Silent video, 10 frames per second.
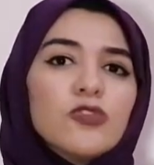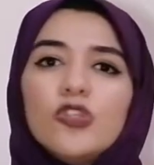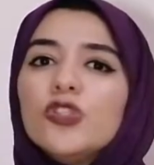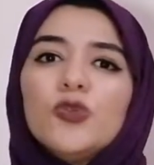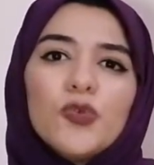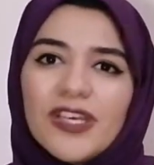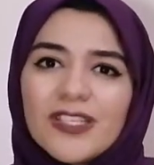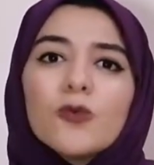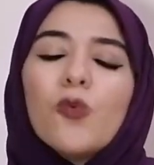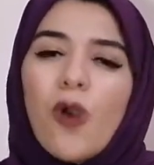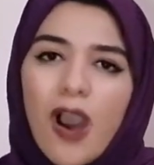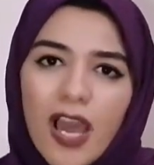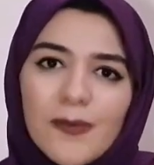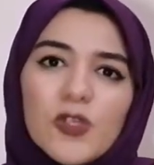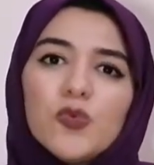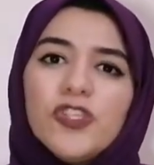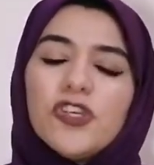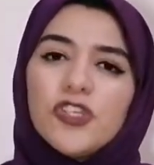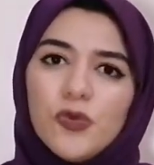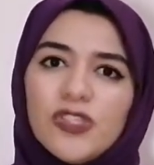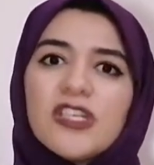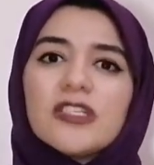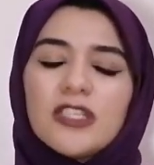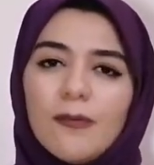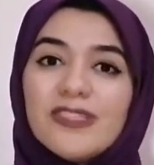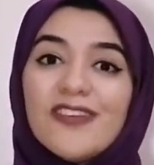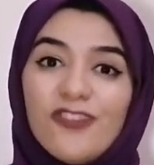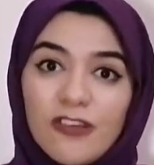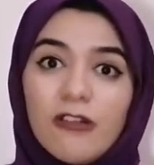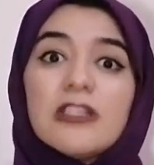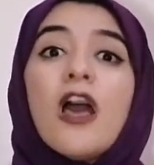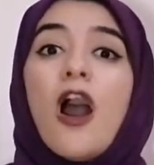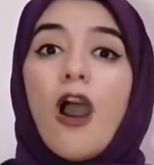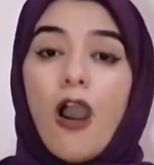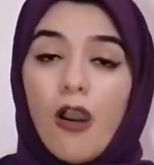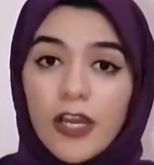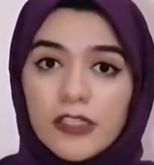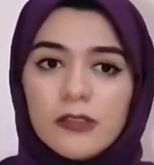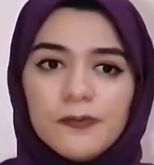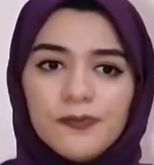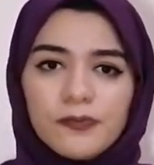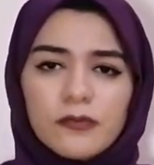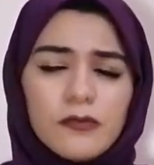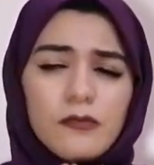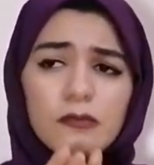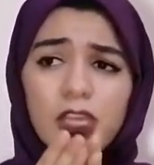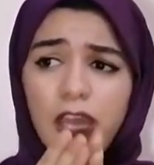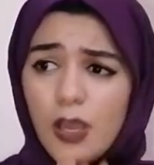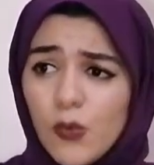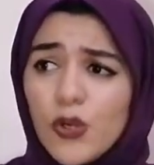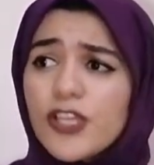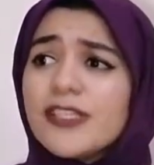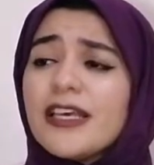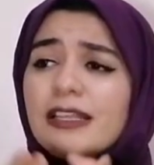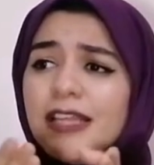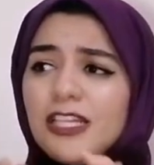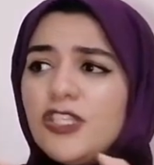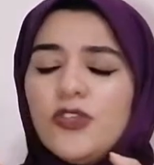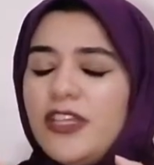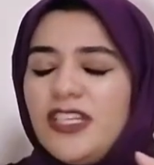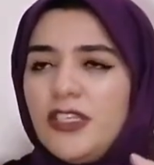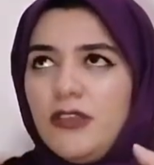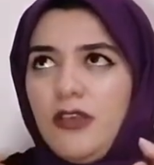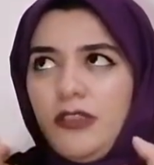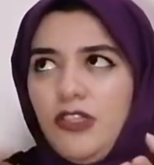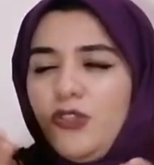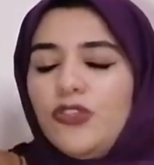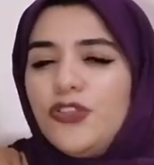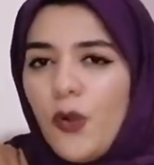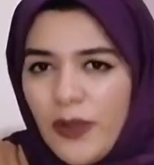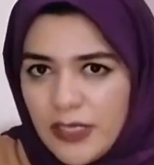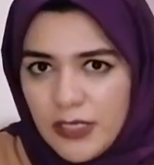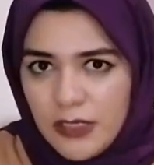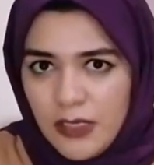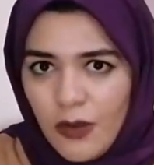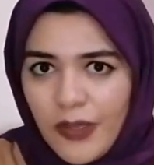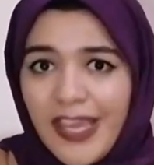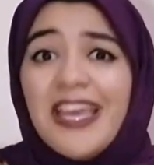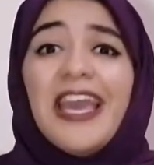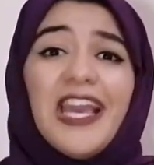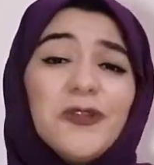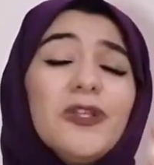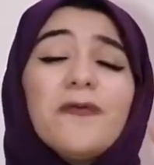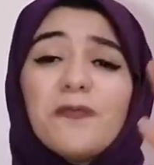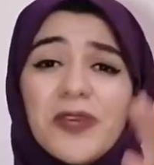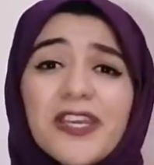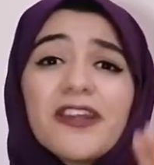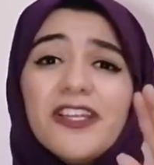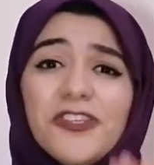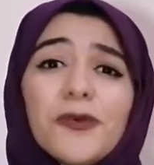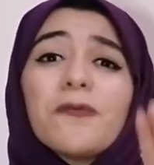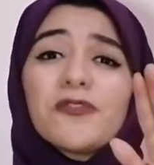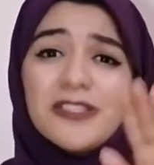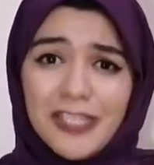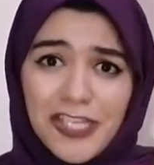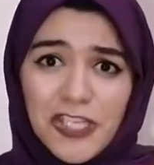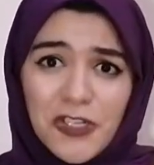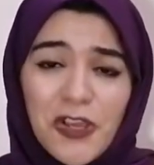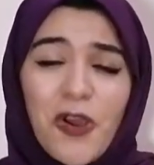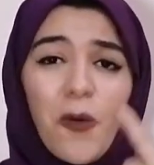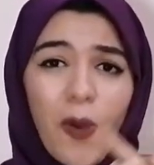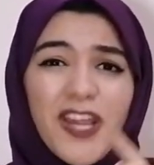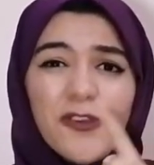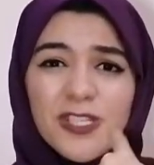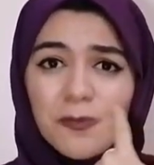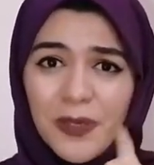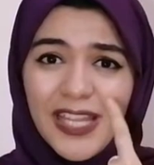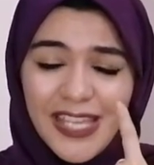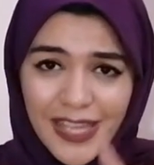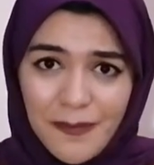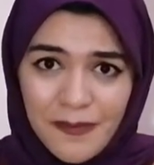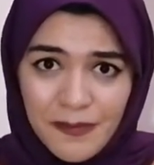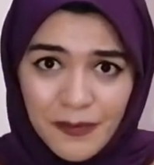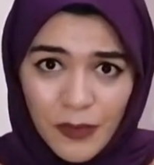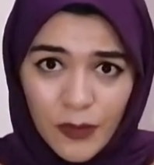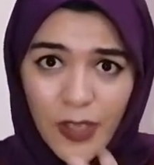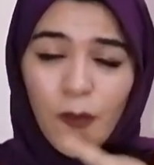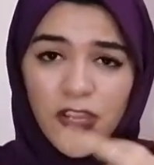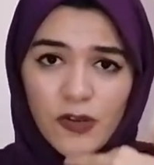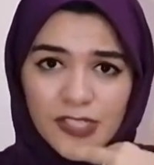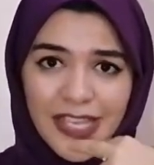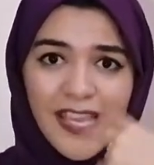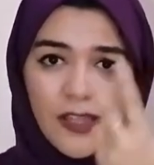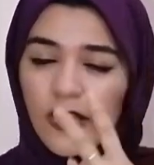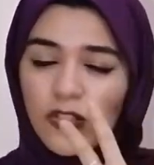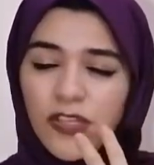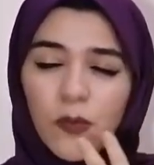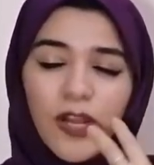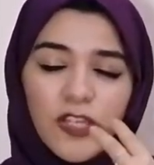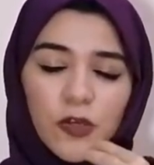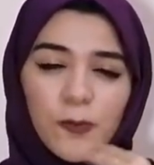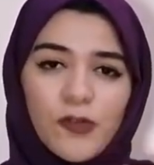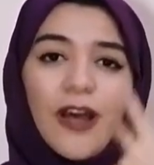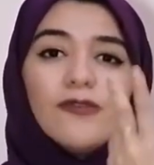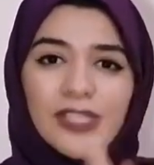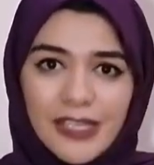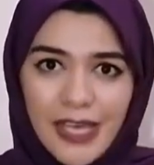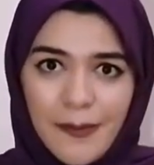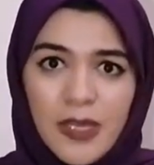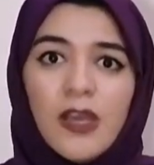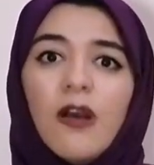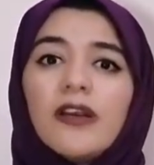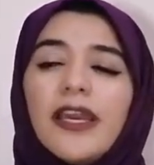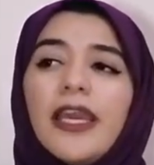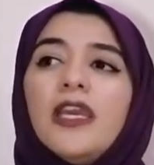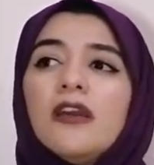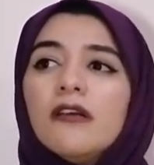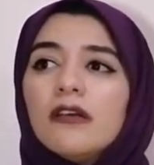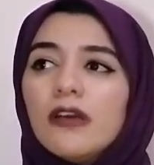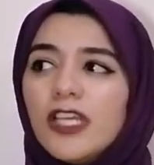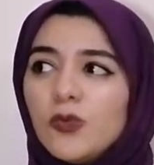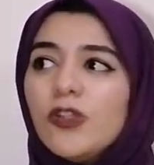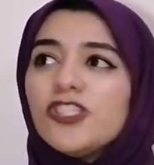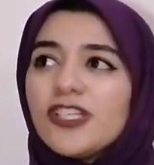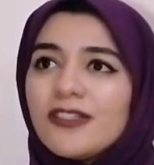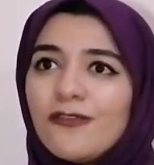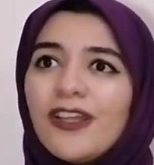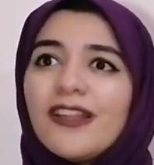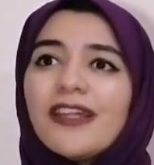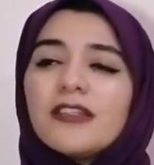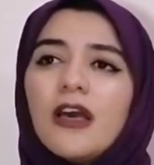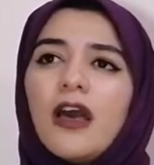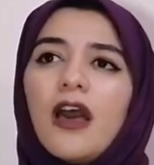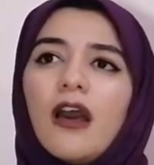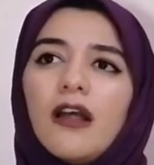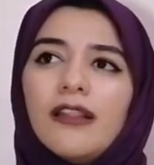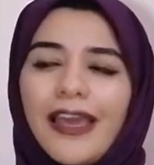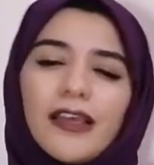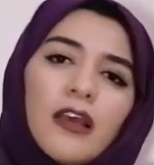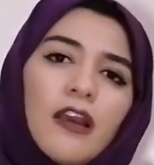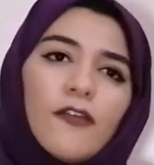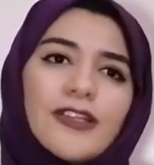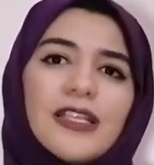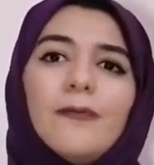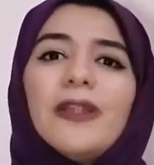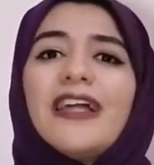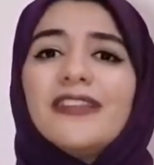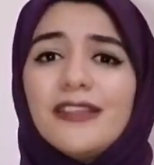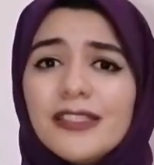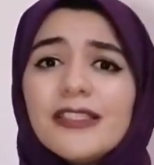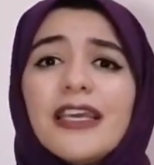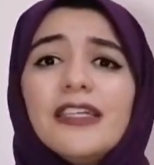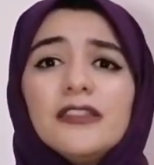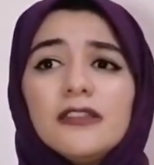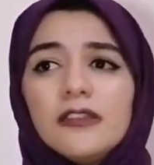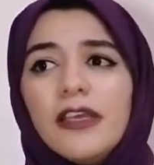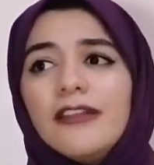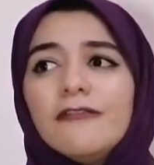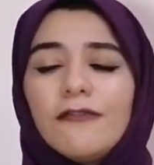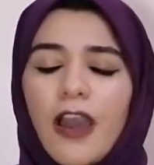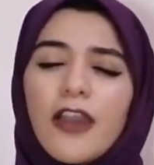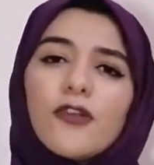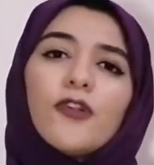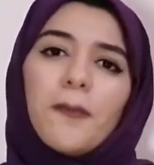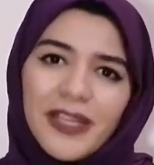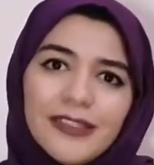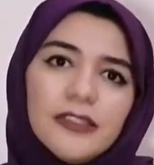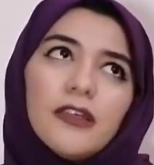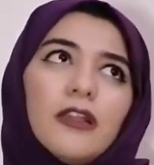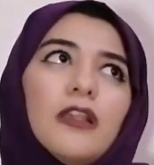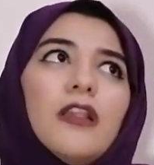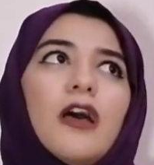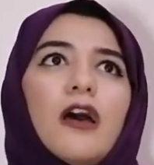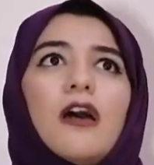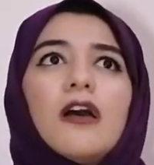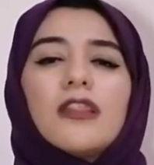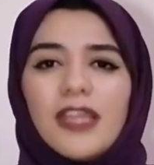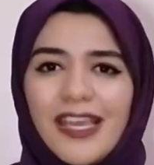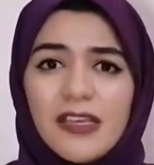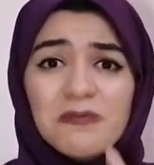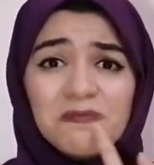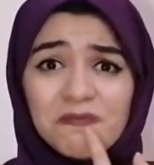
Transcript: Don't do this. Why? Because when you're using some difficult, hard words that you don't know it, okay, it will appear in your presentation while you're spelling them, okay, while you're saying, while you're pronouncing them, okay, it will just feel that like, for example, and this environmental thing,